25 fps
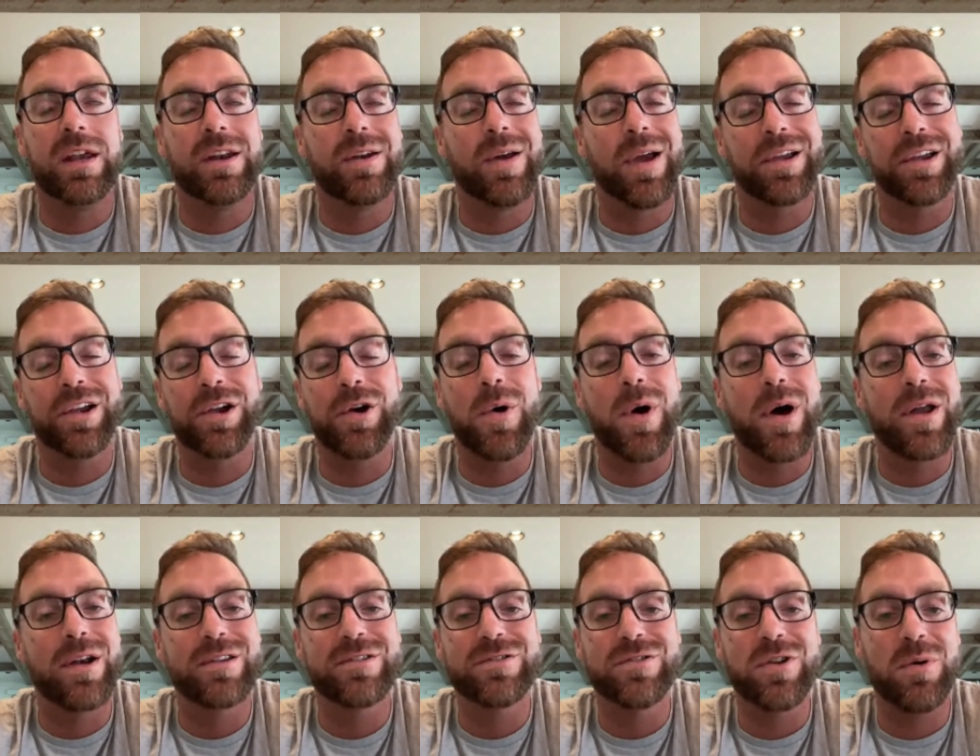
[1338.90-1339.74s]
I could go
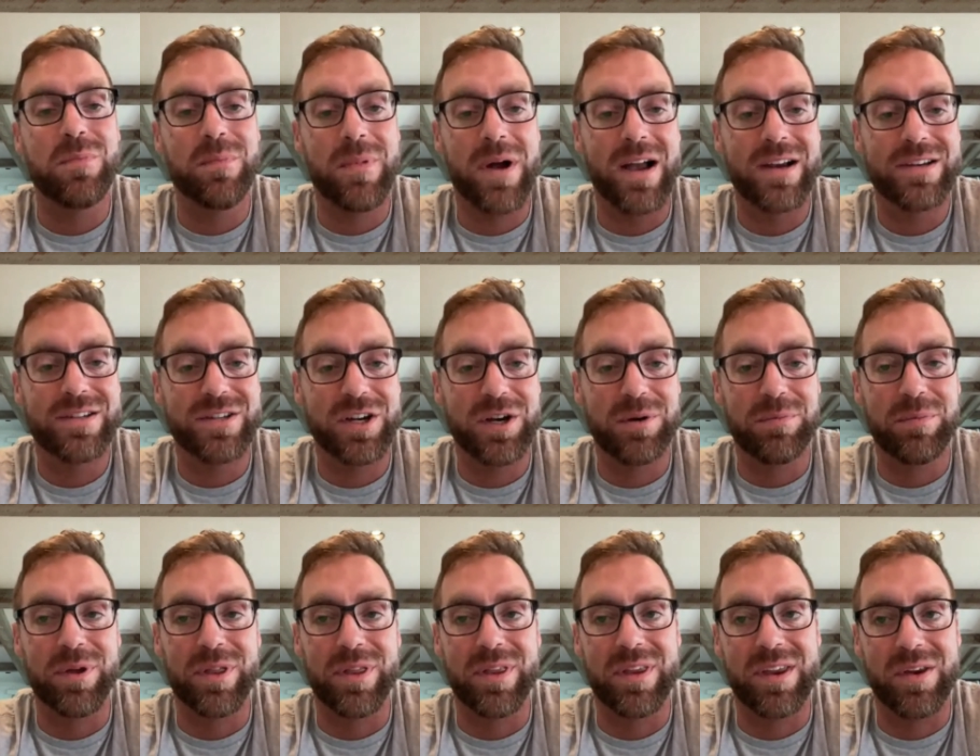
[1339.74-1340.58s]
on a soapbox here,
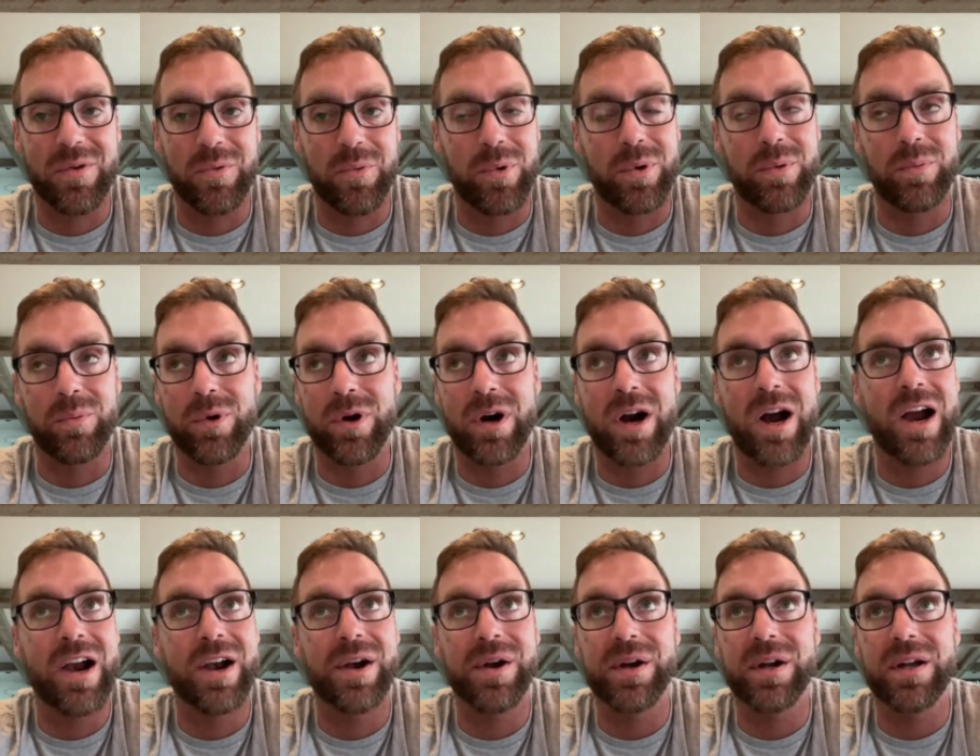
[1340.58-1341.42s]
but we're
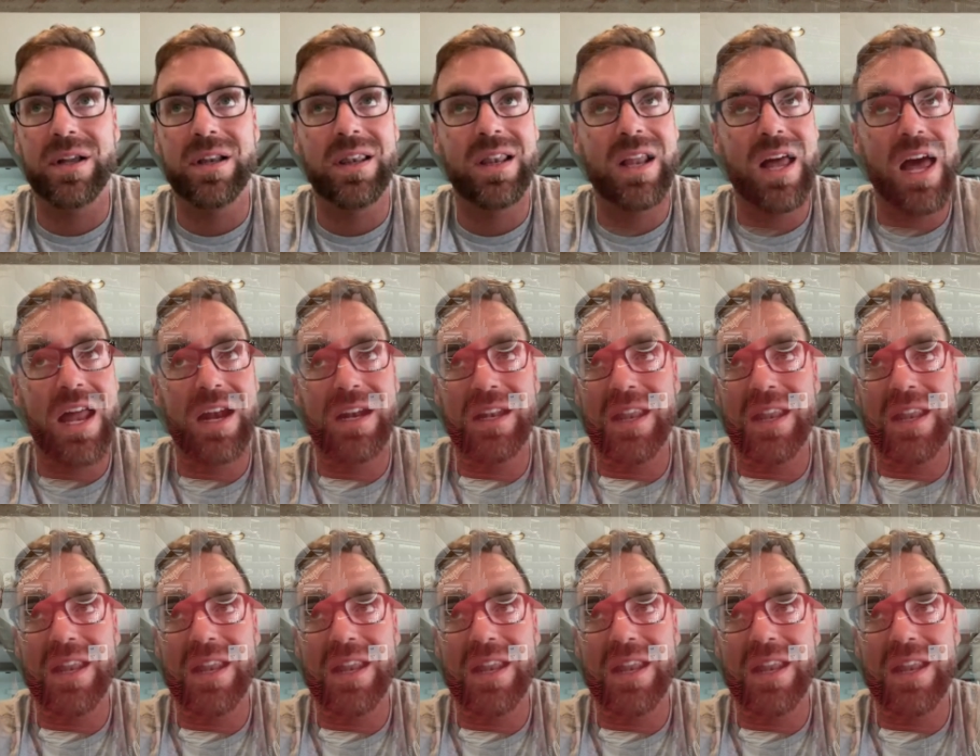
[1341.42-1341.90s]
hiring a lot